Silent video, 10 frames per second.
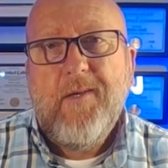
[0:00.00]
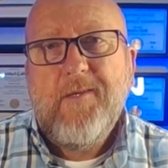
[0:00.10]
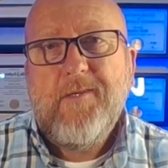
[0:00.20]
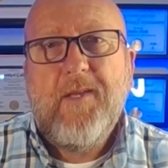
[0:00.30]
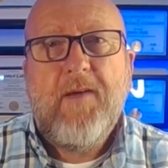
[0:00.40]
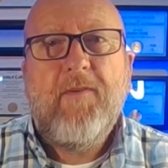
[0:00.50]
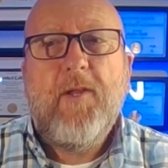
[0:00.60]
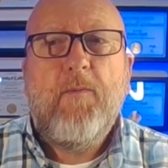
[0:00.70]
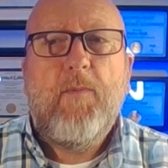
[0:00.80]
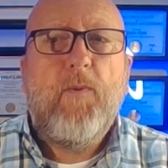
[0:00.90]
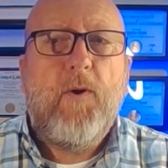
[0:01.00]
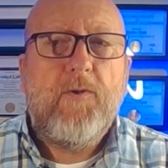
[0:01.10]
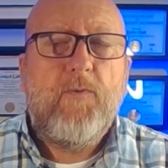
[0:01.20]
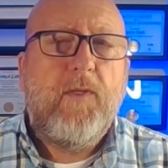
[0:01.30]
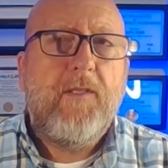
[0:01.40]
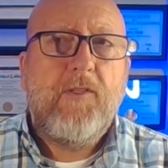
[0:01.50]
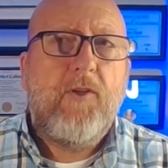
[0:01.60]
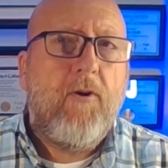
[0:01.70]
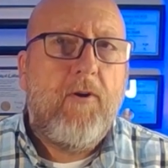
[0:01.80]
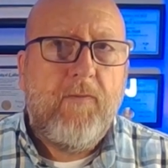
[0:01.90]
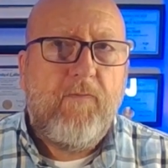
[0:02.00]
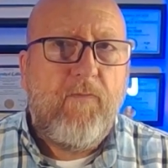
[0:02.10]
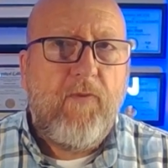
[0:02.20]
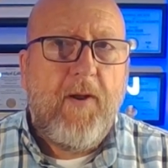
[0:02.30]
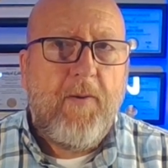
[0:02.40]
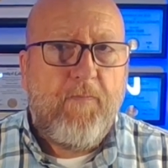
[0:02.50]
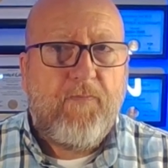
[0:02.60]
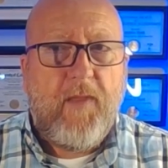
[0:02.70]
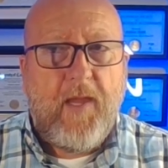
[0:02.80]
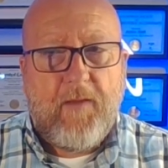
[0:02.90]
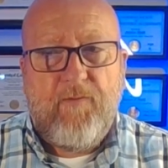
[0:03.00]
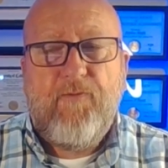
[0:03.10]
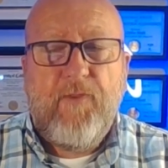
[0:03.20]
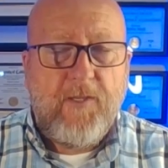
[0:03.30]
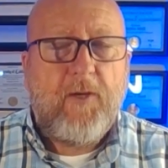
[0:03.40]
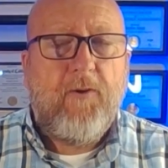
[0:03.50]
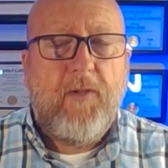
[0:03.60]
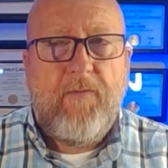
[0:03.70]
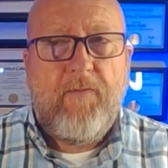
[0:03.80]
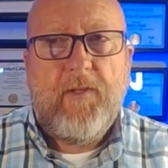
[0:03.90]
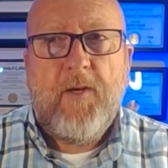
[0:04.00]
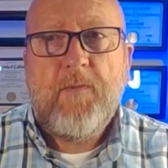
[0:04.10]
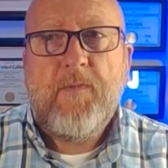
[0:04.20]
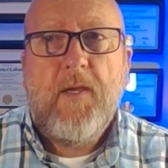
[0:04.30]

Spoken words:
So the envelope approach really started from like physical envelopes,